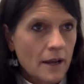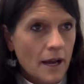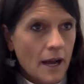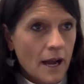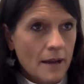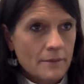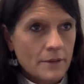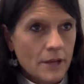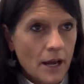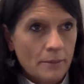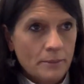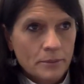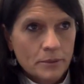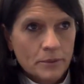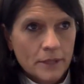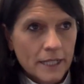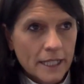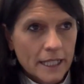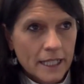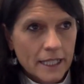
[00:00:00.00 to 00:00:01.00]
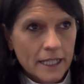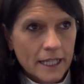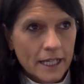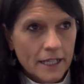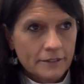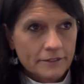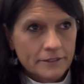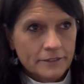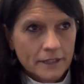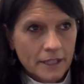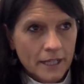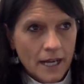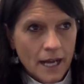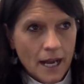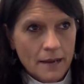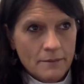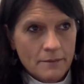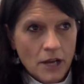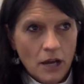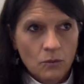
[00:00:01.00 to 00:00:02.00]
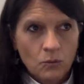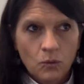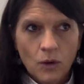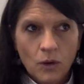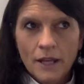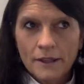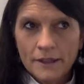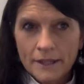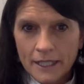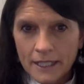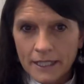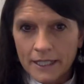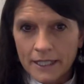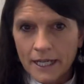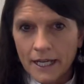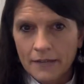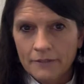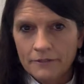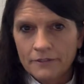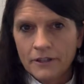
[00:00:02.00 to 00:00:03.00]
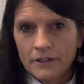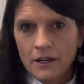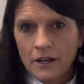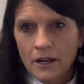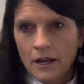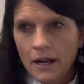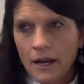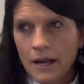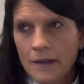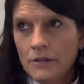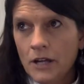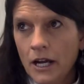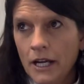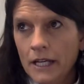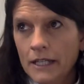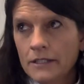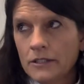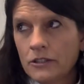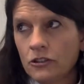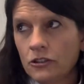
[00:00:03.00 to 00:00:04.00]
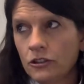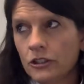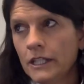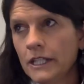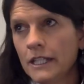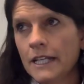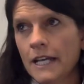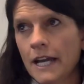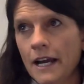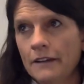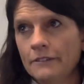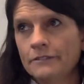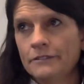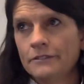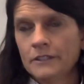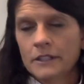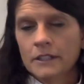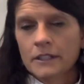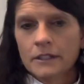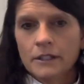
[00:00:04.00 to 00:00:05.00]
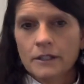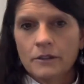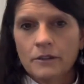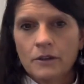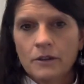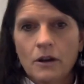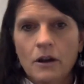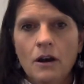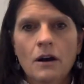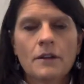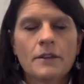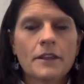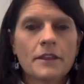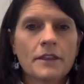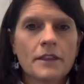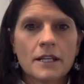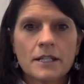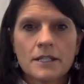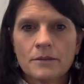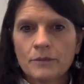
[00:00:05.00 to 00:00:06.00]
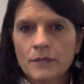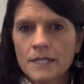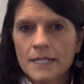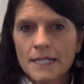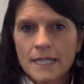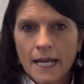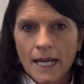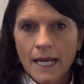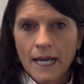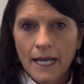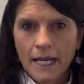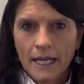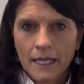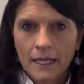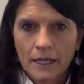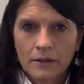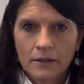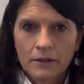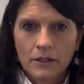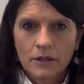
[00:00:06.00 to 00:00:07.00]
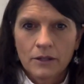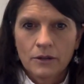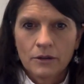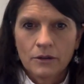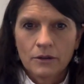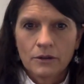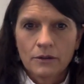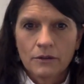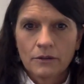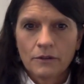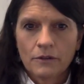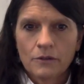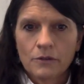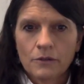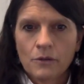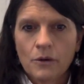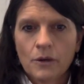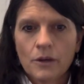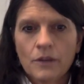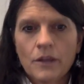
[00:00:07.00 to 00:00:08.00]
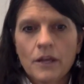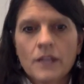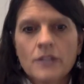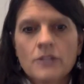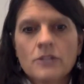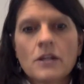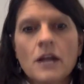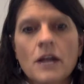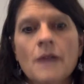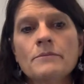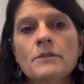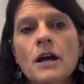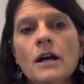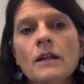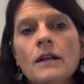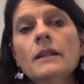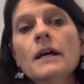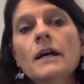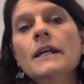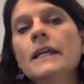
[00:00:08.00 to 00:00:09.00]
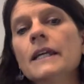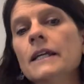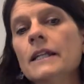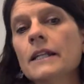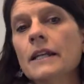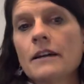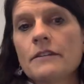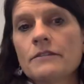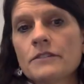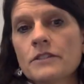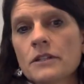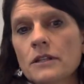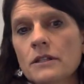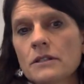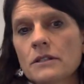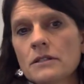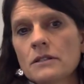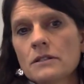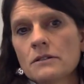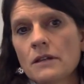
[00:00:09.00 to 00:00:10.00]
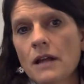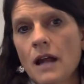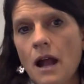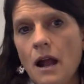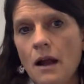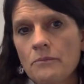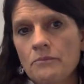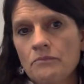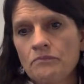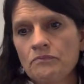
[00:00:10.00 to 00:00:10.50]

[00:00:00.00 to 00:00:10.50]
I'm not pretty enough, I'm not wealthy enough, I'm not good enough, and all the things that we say. You know, or, or, or that's, I'm not lucky enough to get to do that.